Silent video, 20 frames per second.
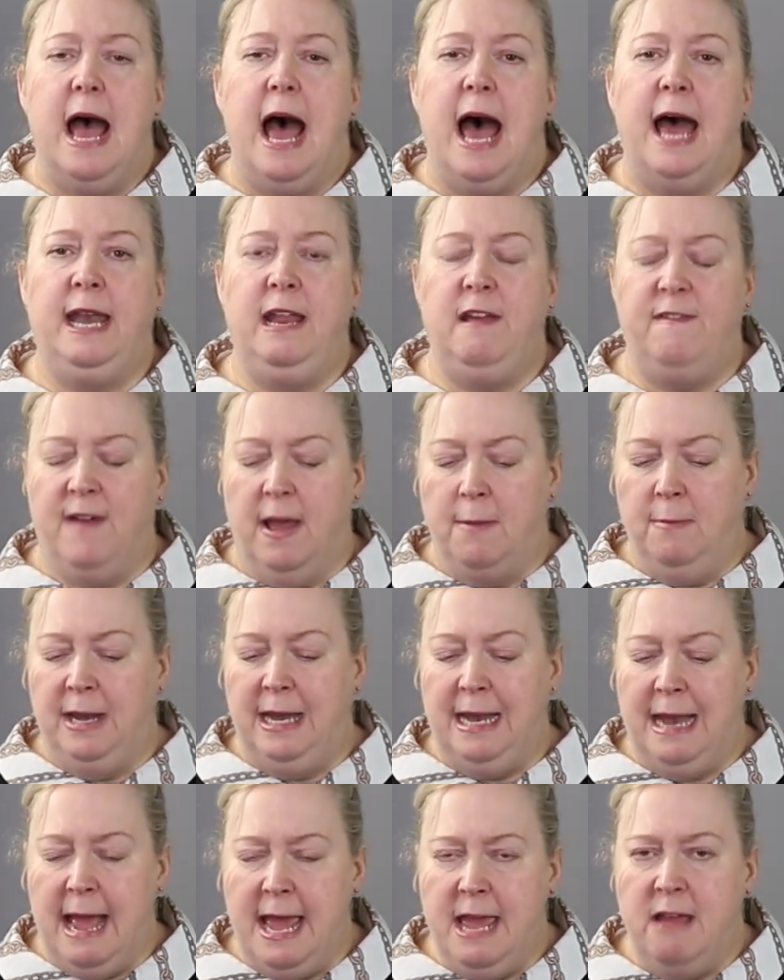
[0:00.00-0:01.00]
And if I'm
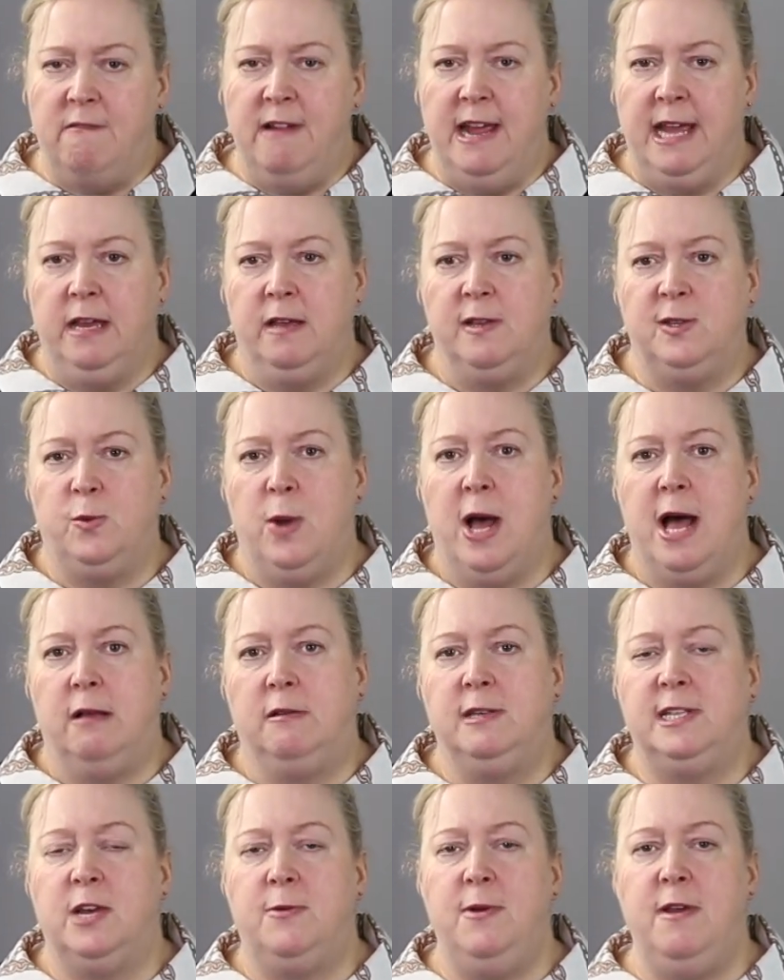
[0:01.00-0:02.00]
layering as
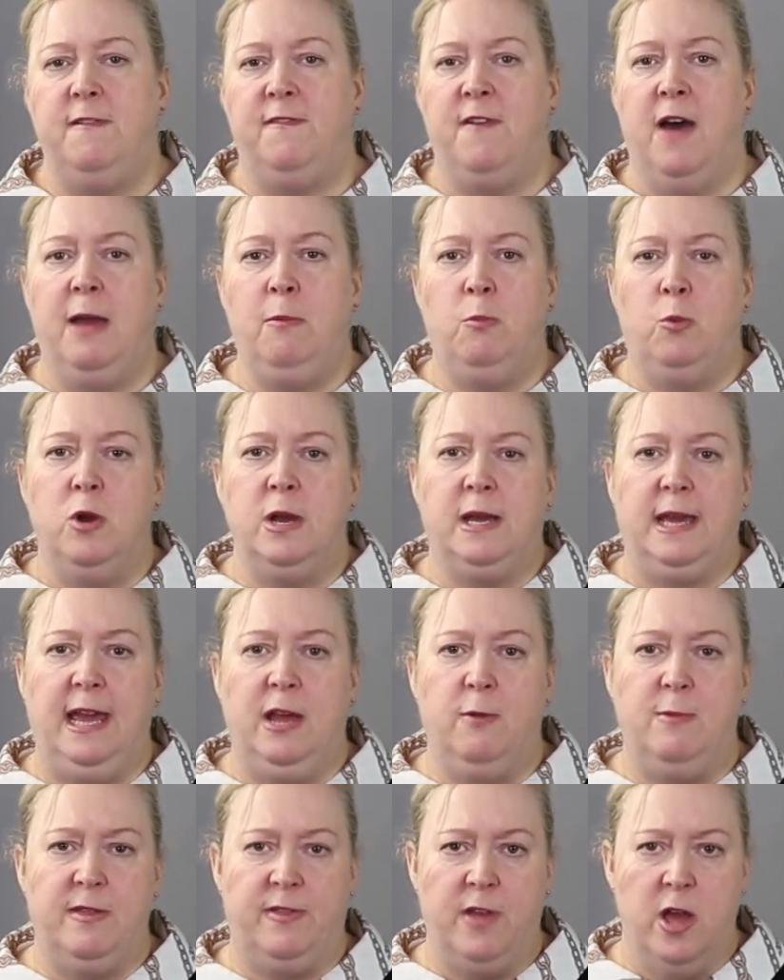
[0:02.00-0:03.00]
well, so if I'm
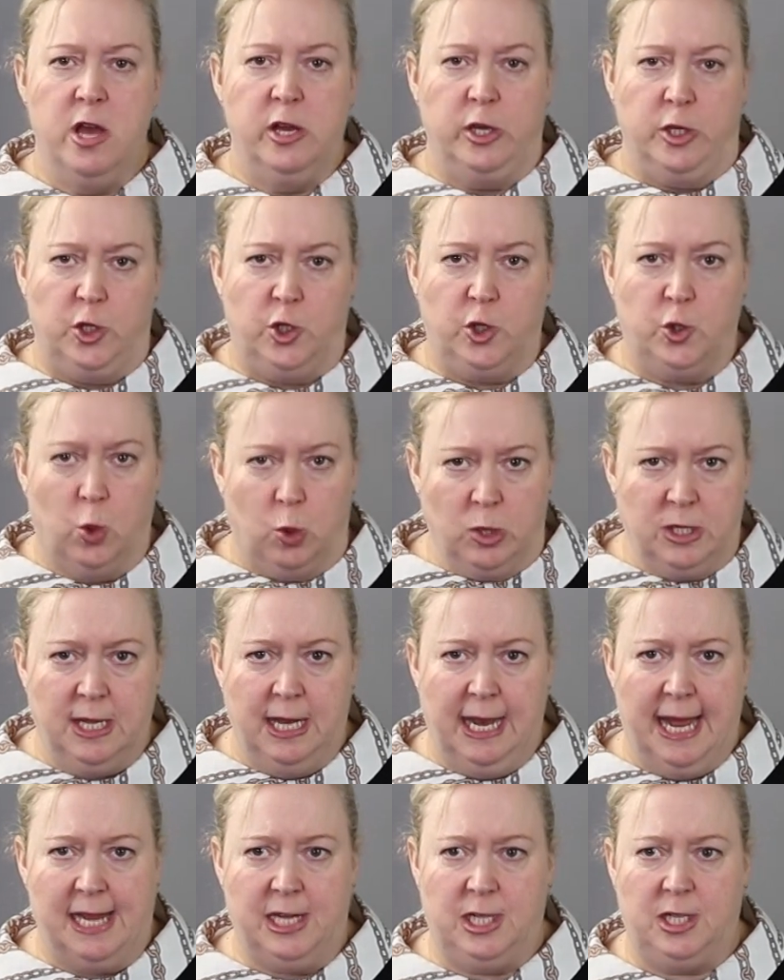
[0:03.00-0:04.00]
working with
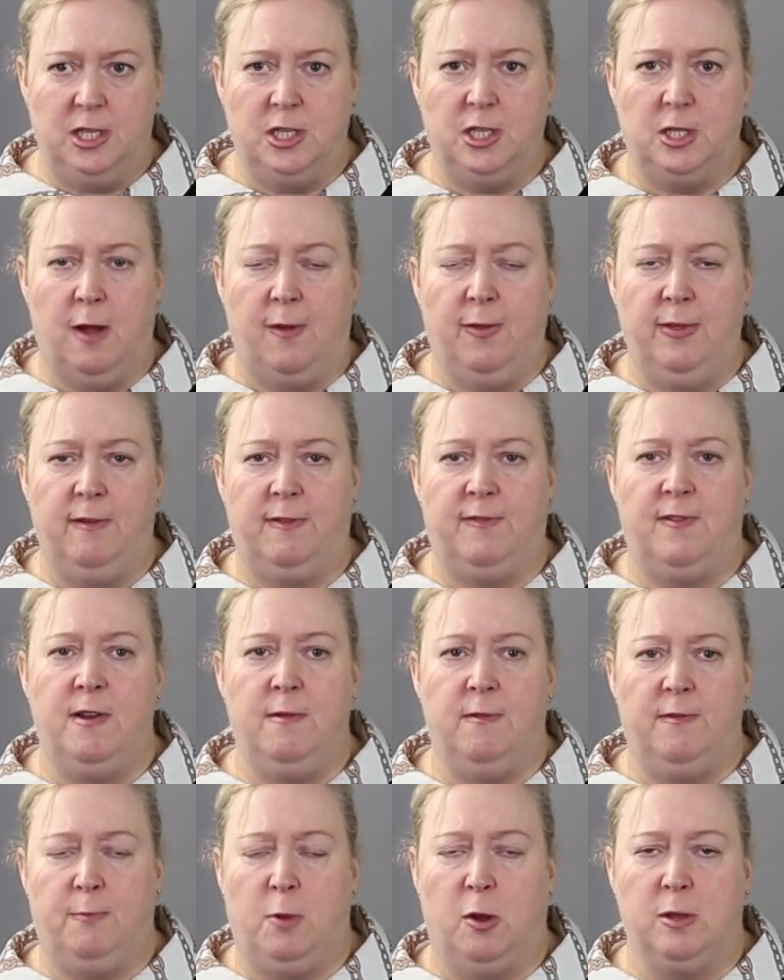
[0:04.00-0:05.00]
shorter lashes on the
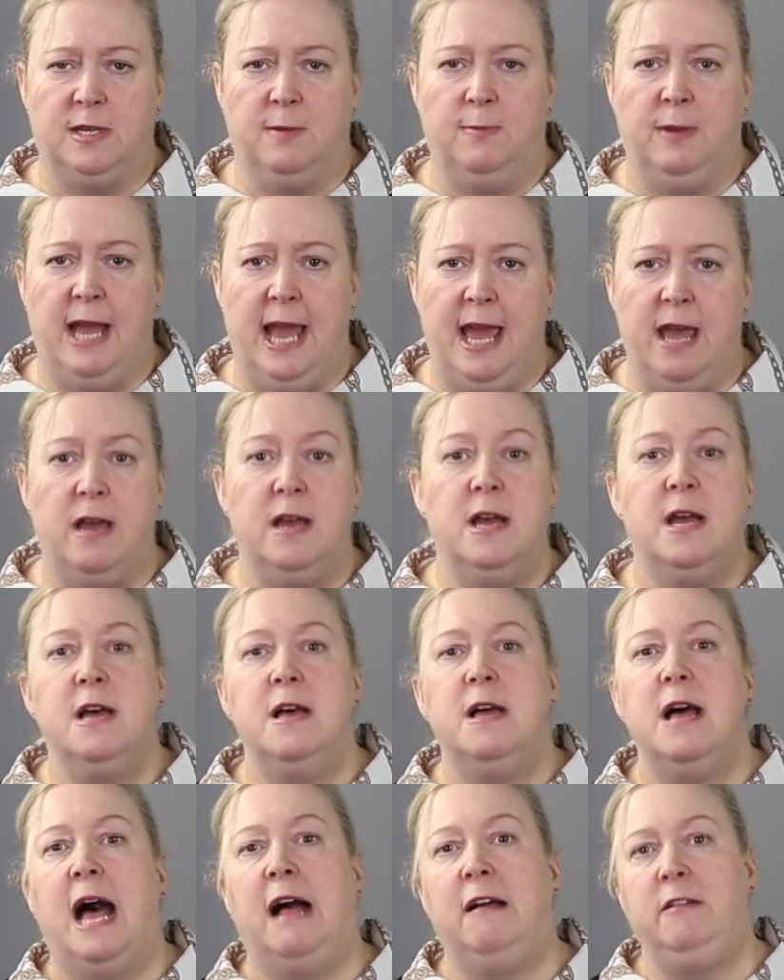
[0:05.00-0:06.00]
front bottom layer,
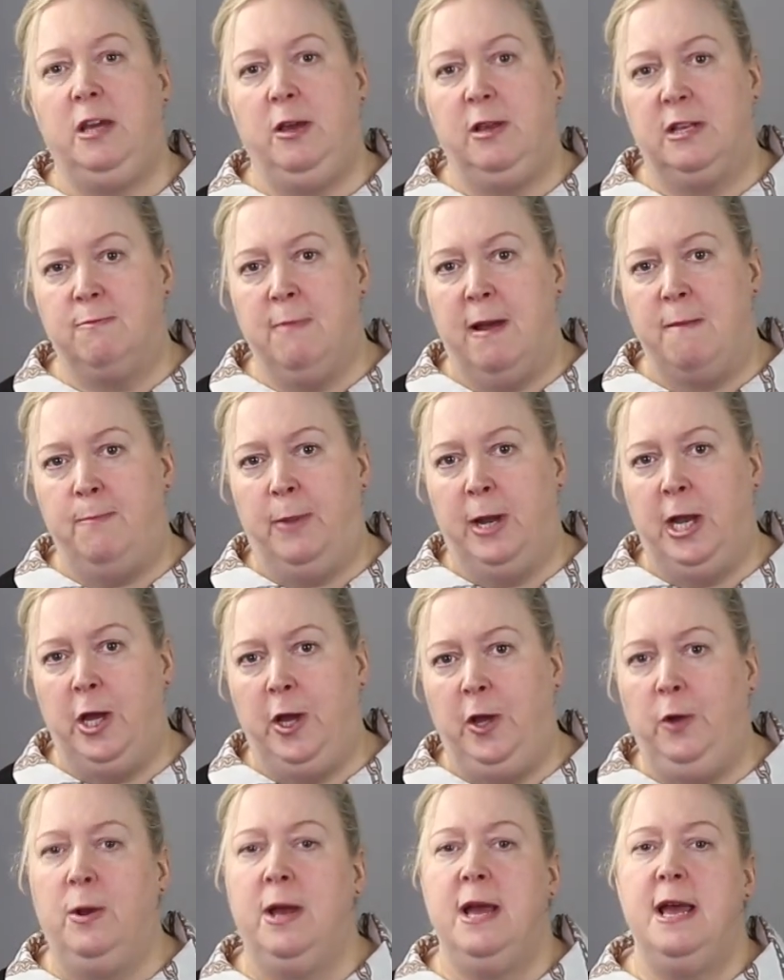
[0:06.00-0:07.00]
I'll use my
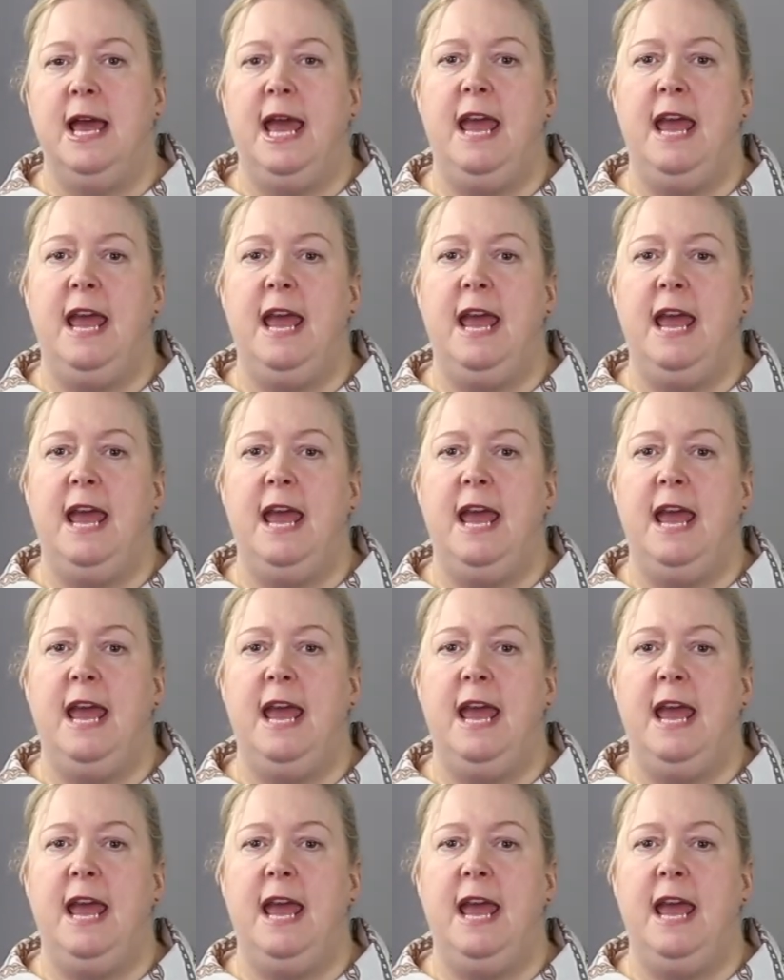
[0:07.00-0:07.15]
blue.